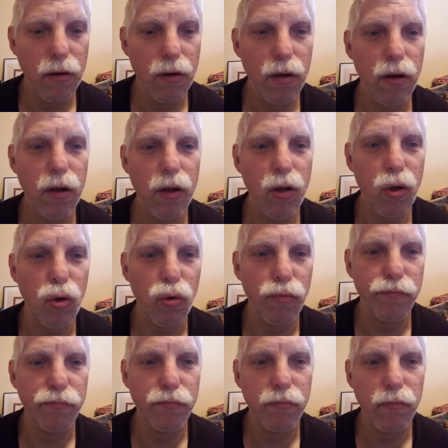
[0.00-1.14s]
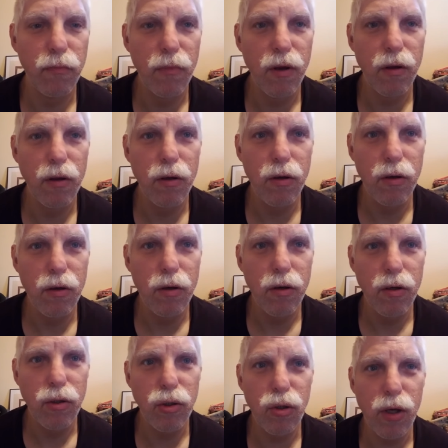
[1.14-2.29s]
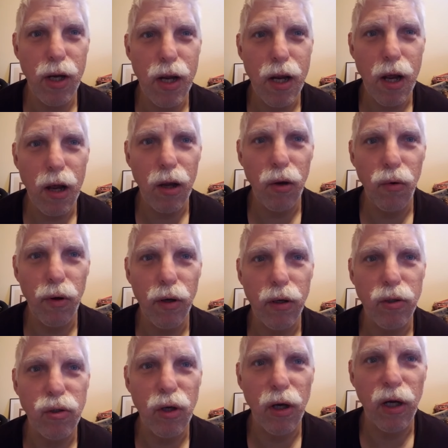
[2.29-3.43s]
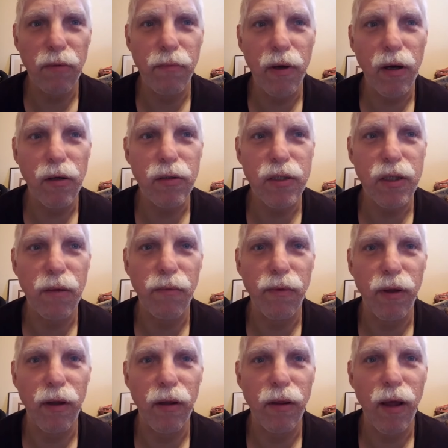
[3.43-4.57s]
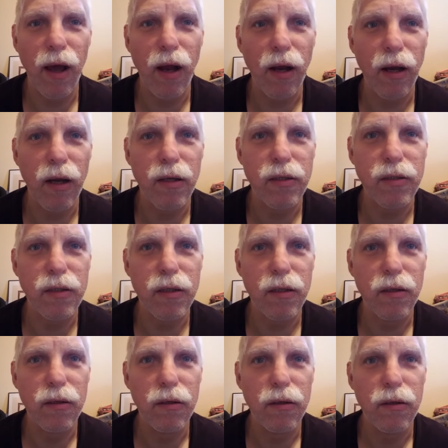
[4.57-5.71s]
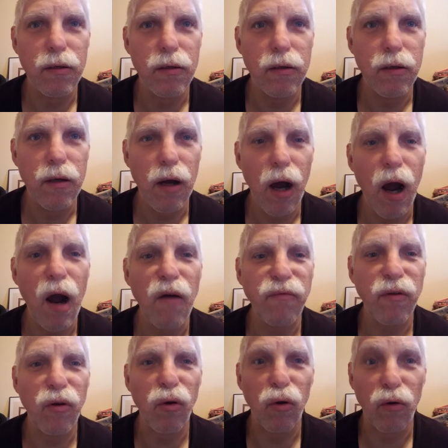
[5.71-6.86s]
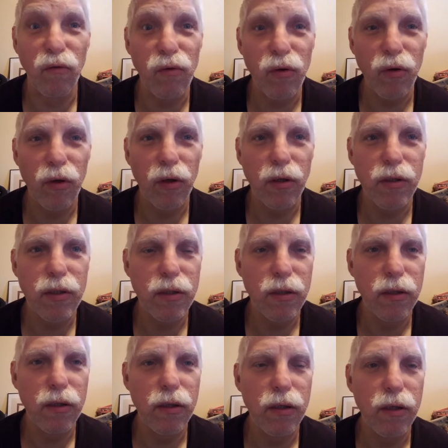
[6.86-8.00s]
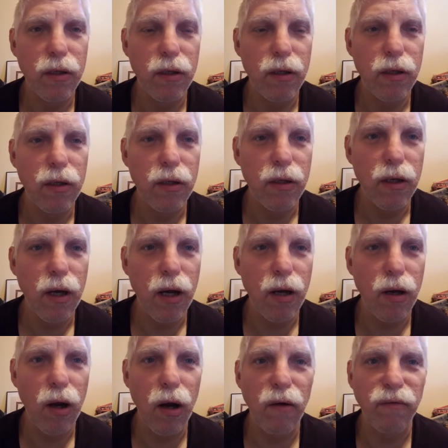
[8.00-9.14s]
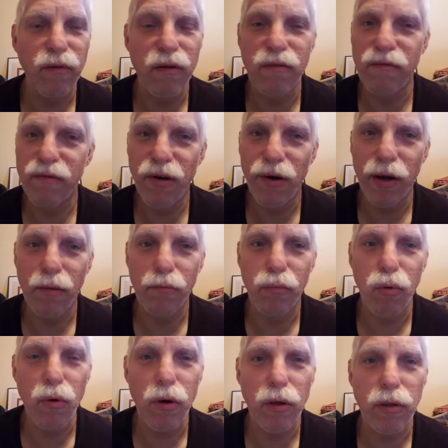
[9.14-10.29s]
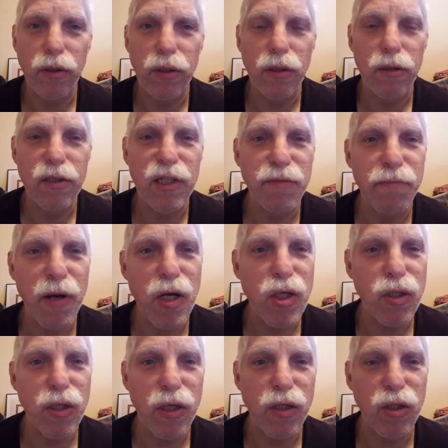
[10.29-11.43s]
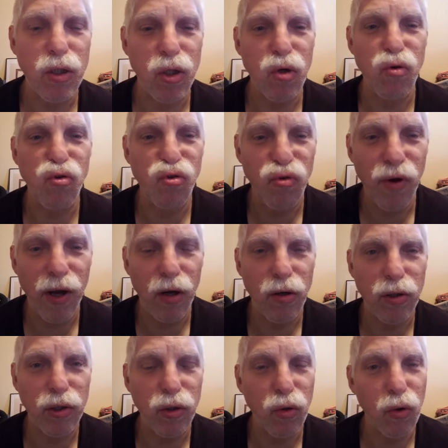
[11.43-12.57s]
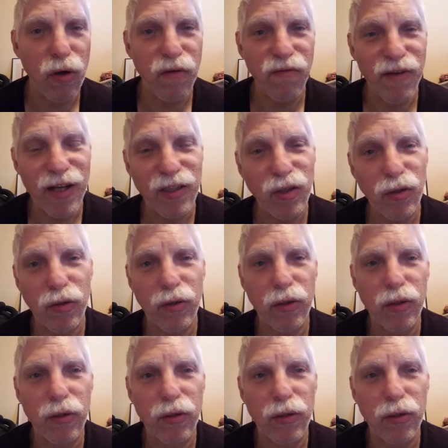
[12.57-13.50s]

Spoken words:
Hello. Today I'm going to talk about something that is often overlooked and often very important, especially to new traders or investors,